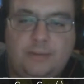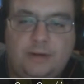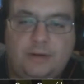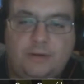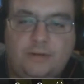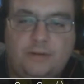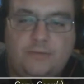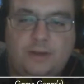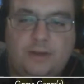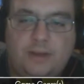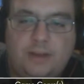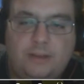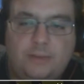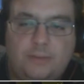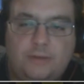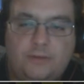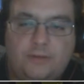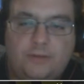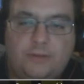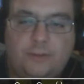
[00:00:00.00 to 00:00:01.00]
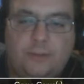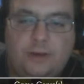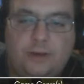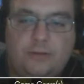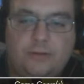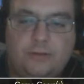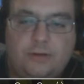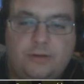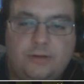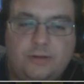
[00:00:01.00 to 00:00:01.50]
Mainly because the final boss
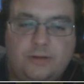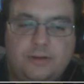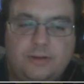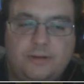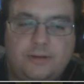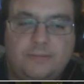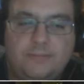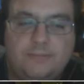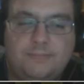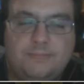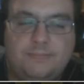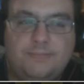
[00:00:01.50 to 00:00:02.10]
is way too long.